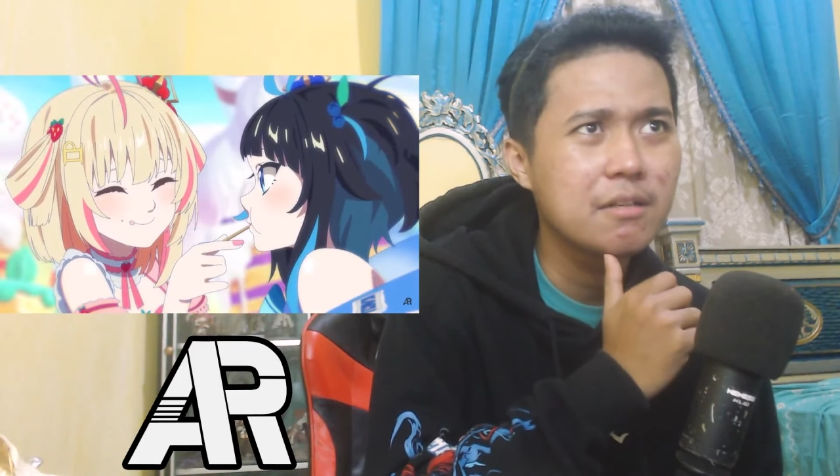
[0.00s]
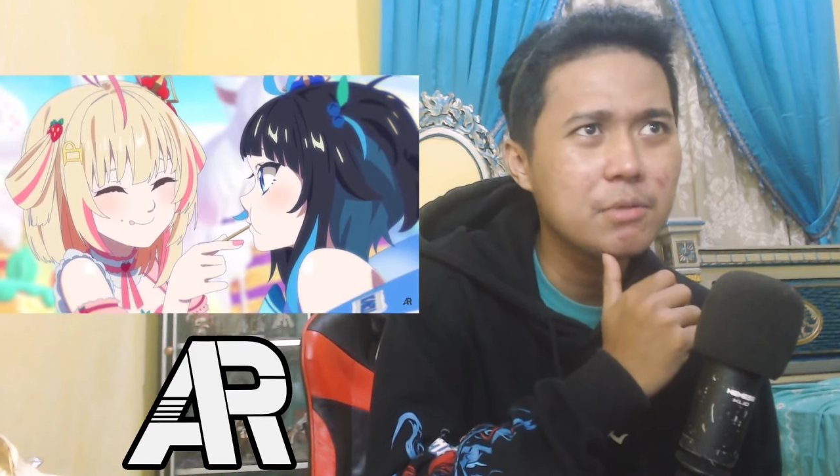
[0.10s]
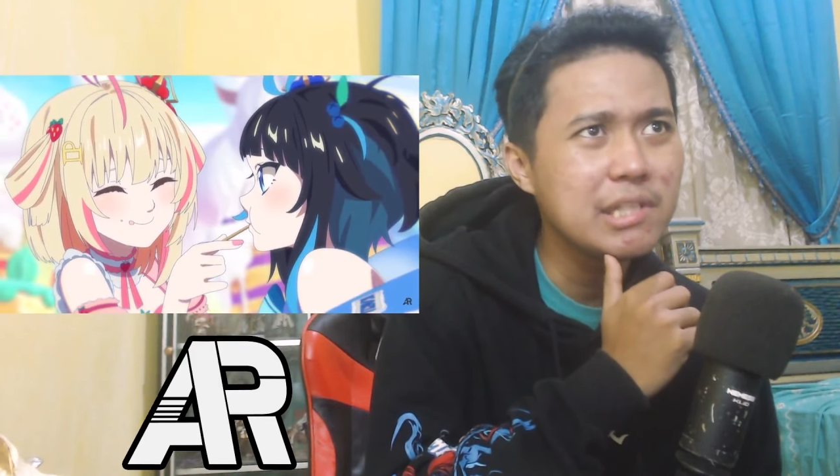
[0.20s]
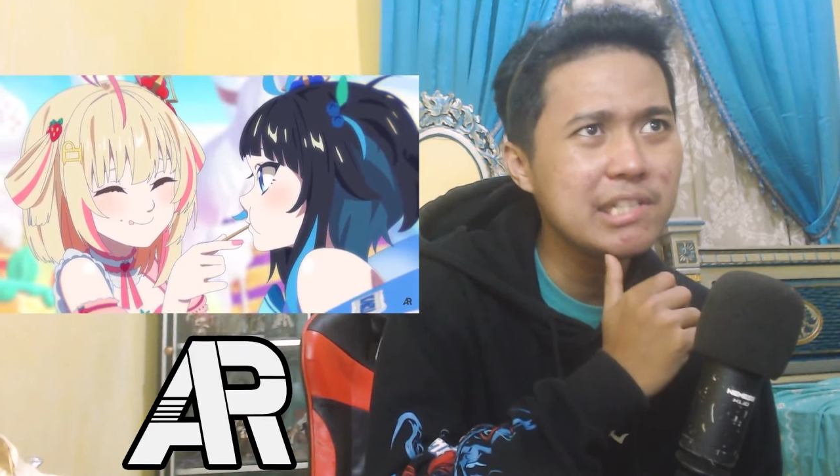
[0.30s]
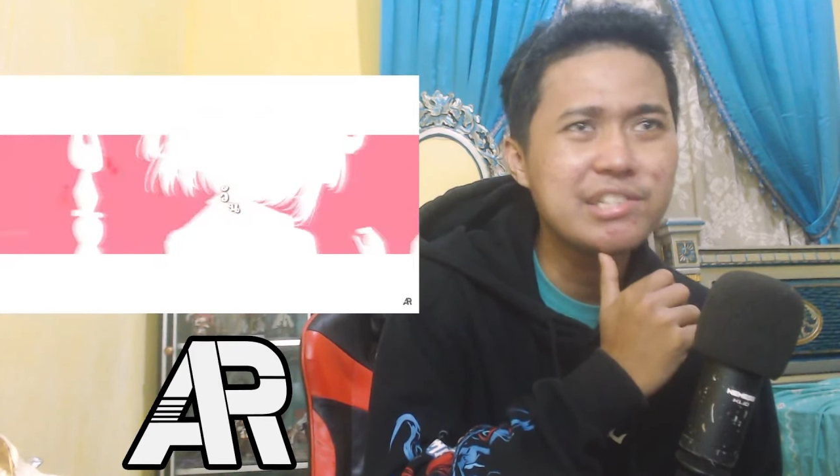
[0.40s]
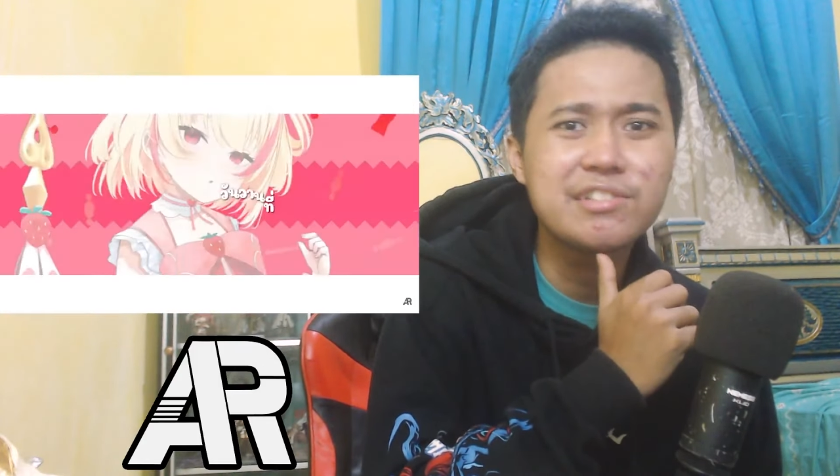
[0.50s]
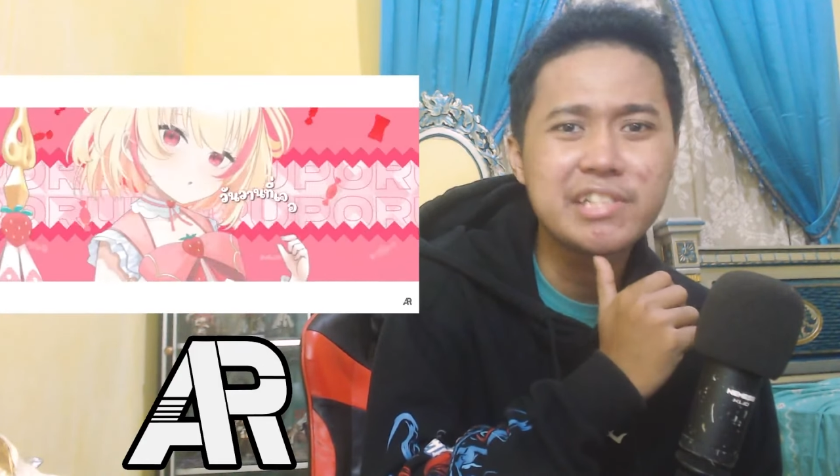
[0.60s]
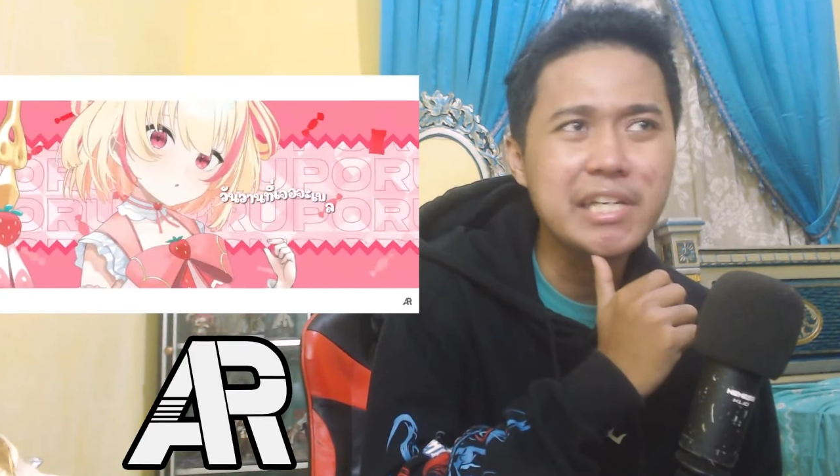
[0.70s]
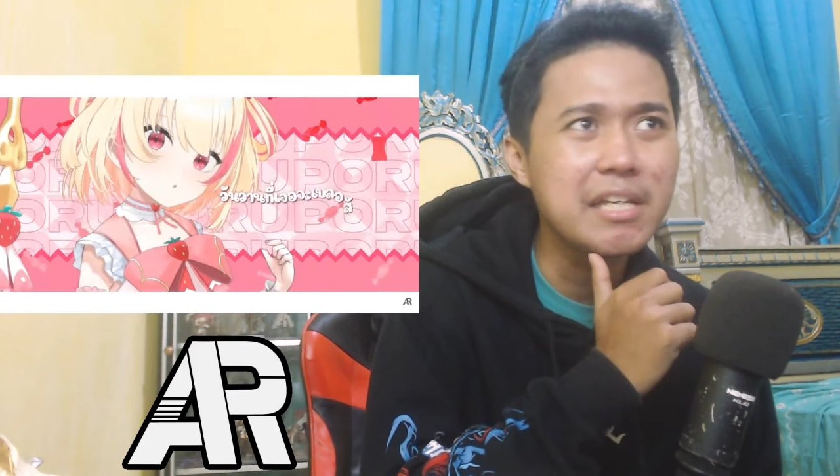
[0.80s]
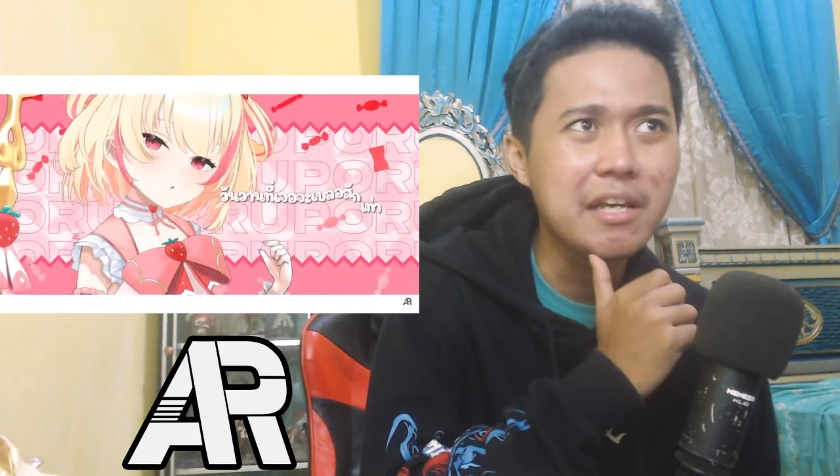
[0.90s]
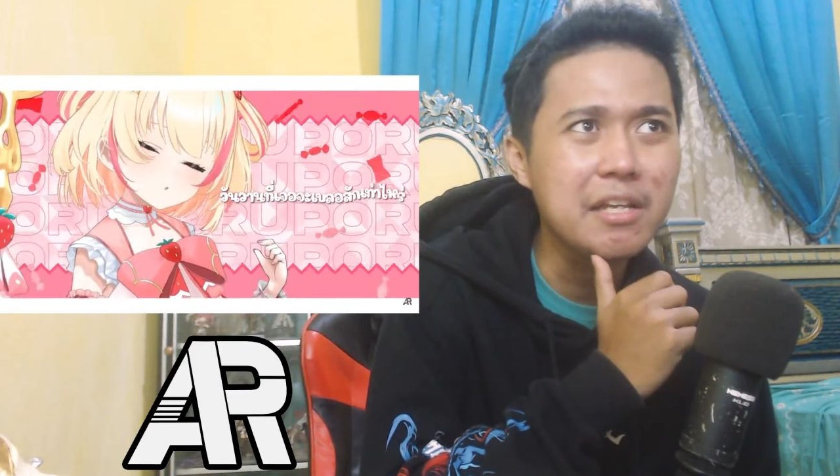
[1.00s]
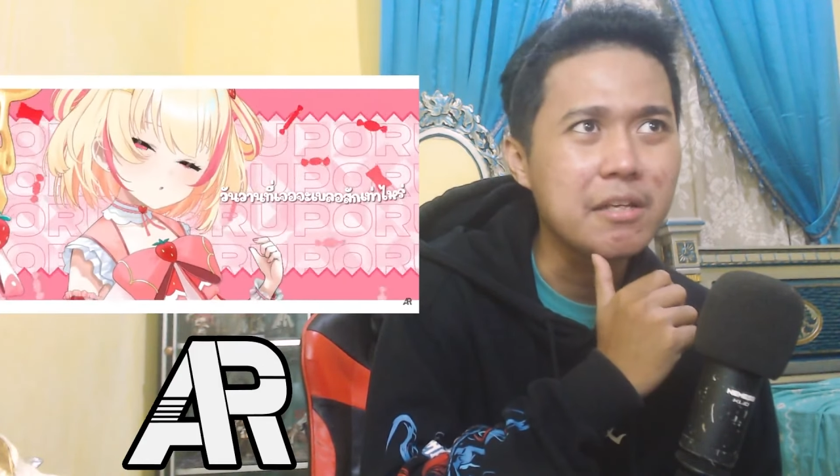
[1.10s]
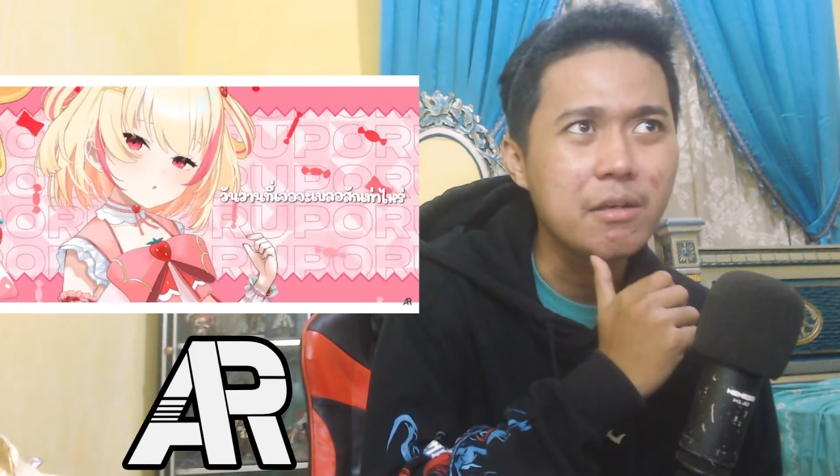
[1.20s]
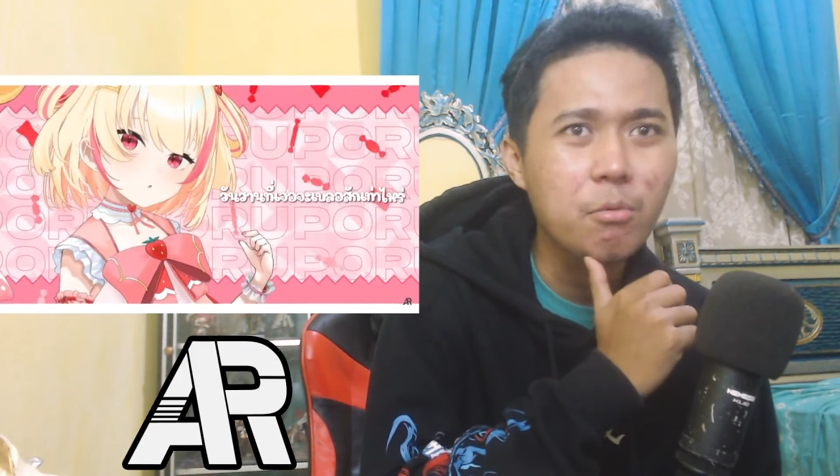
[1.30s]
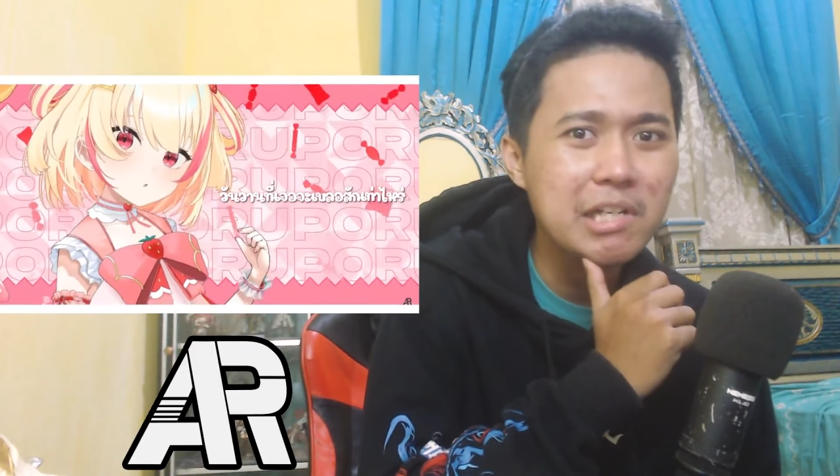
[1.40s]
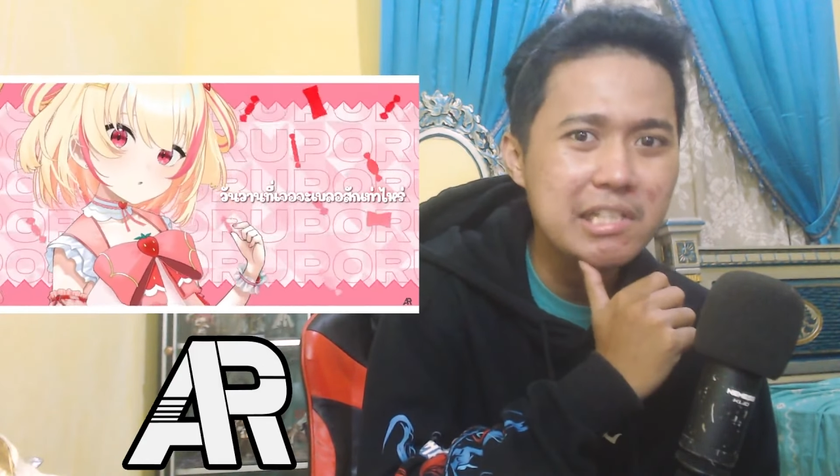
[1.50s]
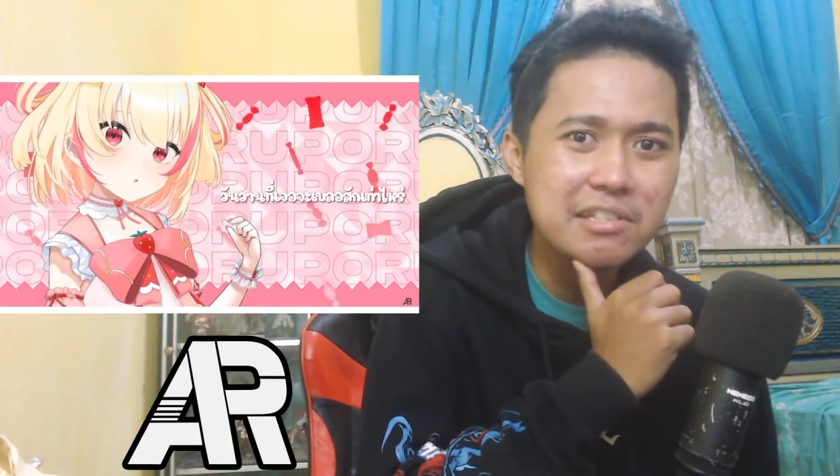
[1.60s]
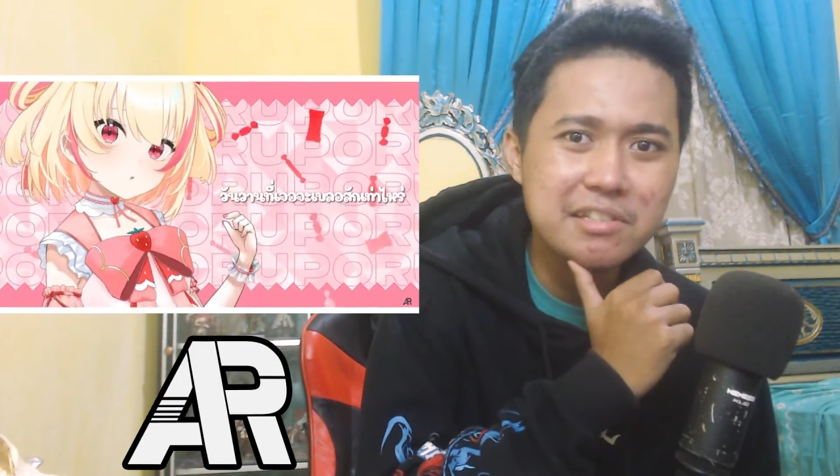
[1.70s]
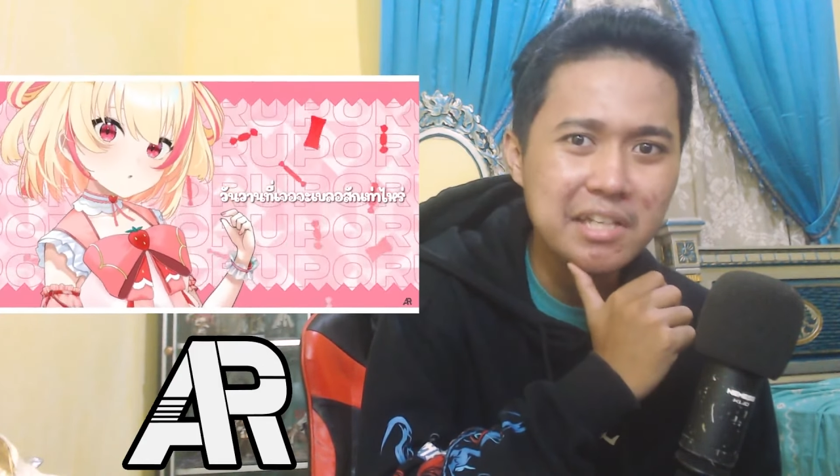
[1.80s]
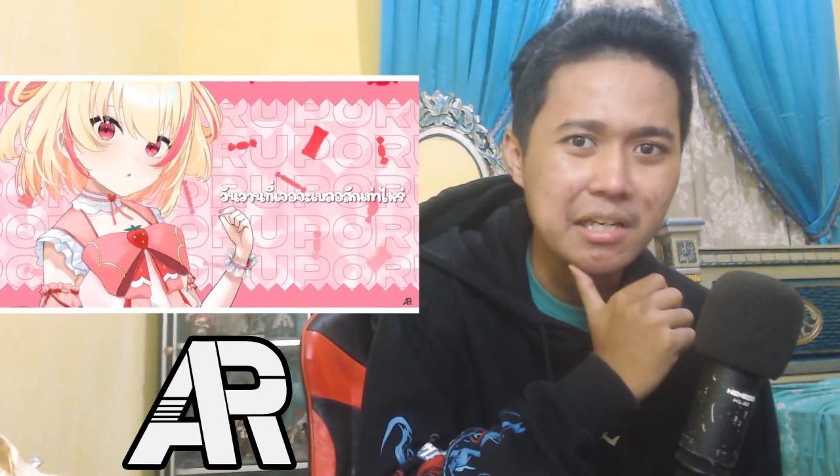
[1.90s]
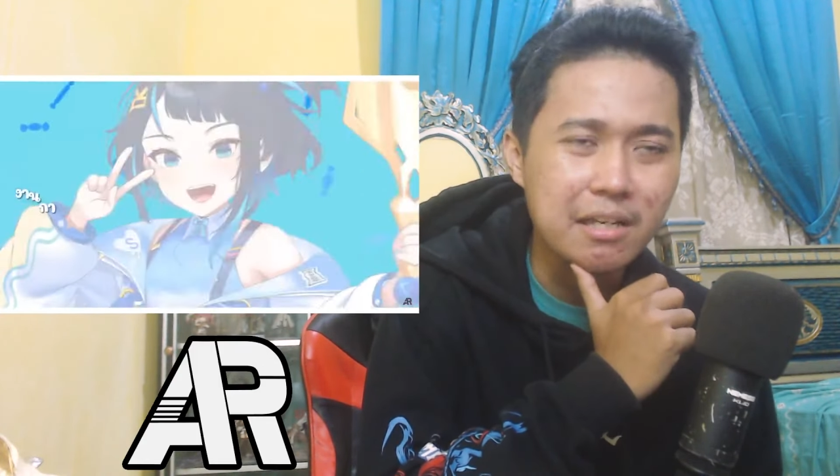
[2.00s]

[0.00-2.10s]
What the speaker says: What is Ching, any? What is Ching?